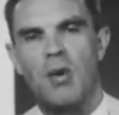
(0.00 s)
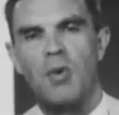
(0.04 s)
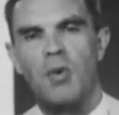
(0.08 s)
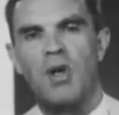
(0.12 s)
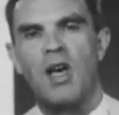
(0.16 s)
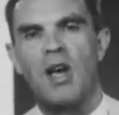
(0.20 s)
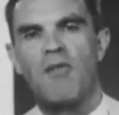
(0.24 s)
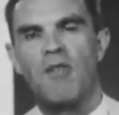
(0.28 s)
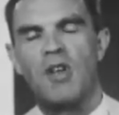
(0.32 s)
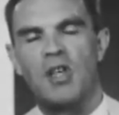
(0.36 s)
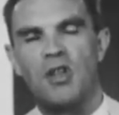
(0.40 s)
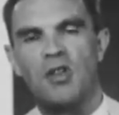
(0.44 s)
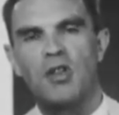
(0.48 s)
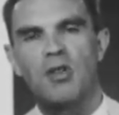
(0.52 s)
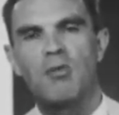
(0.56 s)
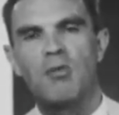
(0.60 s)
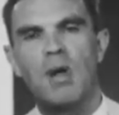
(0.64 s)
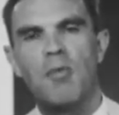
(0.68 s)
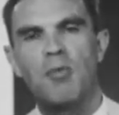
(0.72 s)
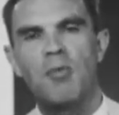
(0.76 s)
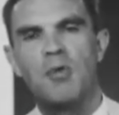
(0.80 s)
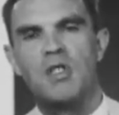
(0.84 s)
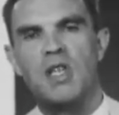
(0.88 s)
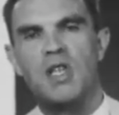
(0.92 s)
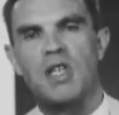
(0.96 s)
we have a good
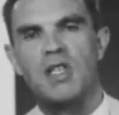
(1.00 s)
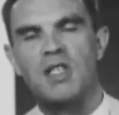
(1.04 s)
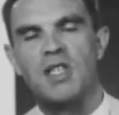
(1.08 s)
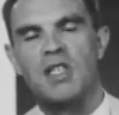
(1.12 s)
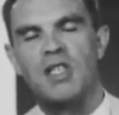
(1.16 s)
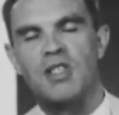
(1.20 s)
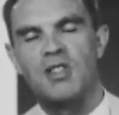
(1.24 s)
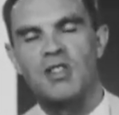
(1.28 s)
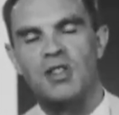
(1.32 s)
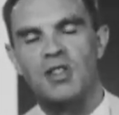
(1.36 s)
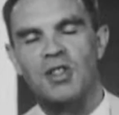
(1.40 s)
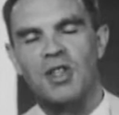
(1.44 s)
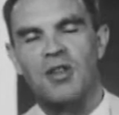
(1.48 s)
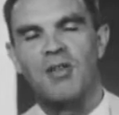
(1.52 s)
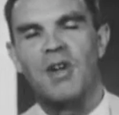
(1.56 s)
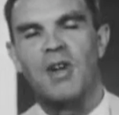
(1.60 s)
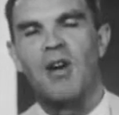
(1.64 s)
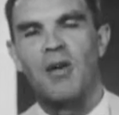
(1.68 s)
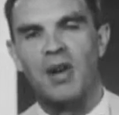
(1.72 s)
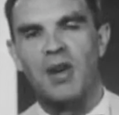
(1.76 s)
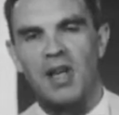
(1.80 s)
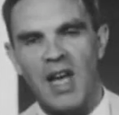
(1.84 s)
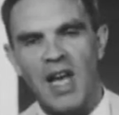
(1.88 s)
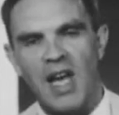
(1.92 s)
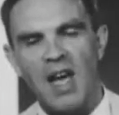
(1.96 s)
representation of
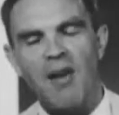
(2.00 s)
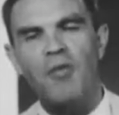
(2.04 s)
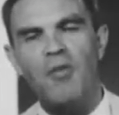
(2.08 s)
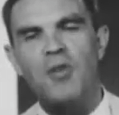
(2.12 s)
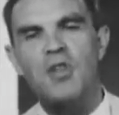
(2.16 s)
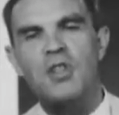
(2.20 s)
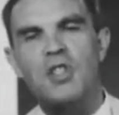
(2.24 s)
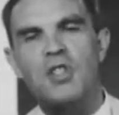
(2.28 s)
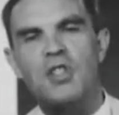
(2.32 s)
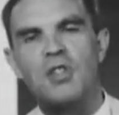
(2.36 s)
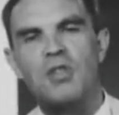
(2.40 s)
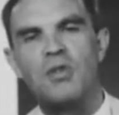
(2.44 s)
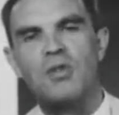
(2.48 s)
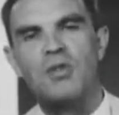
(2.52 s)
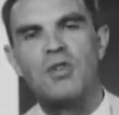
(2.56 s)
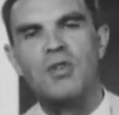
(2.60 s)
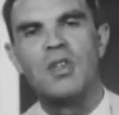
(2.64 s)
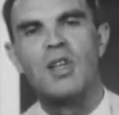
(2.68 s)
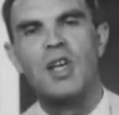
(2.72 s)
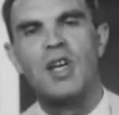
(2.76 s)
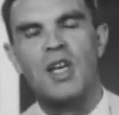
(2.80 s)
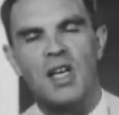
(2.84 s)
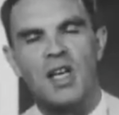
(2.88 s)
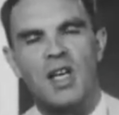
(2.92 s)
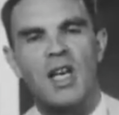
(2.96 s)
how an average
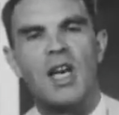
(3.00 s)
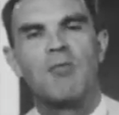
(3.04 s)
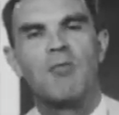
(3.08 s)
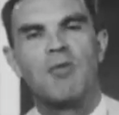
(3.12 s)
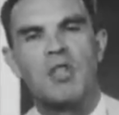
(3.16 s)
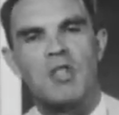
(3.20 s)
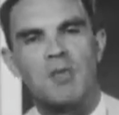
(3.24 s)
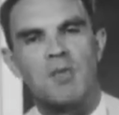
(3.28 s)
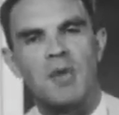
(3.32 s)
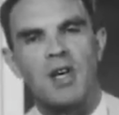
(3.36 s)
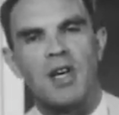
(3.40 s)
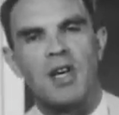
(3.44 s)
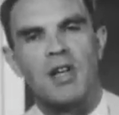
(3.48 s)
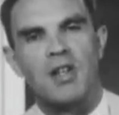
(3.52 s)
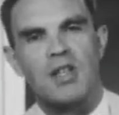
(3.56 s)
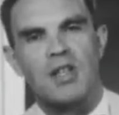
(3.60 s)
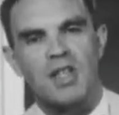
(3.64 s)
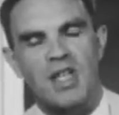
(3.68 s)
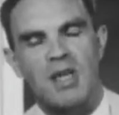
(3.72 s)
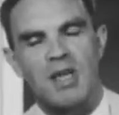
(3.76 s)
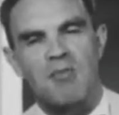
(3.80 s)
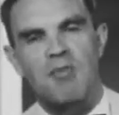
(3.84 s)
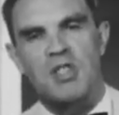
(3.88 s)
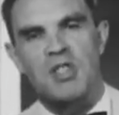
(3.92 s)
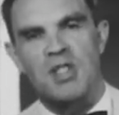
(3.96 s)
student can respond
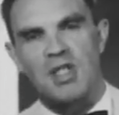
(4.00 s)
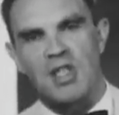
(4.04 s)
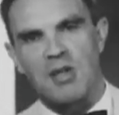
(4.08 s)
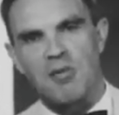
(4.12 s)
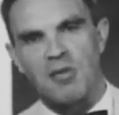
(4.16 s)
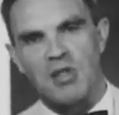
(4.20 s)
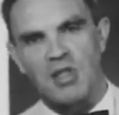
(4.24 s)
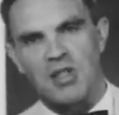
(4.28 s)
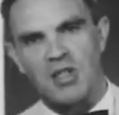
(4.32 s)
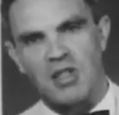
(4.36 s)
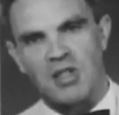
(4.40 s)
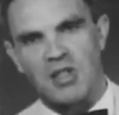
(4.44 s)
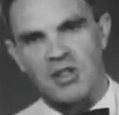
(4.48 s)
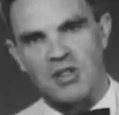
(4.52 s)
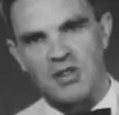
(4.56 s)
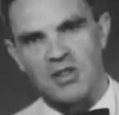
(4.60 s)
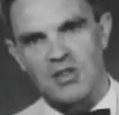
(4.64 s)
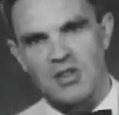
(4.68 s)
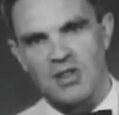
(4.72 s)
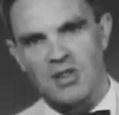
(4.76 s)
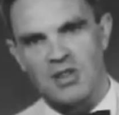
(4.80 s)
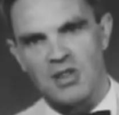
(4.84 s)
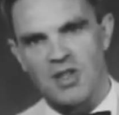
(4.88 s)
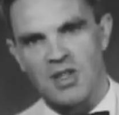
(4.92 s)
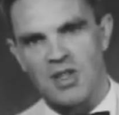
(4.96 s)
to chem study
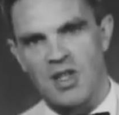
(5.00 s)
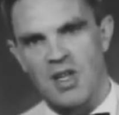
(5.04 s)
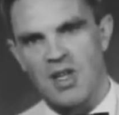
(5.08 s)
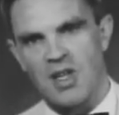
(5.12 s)
materials.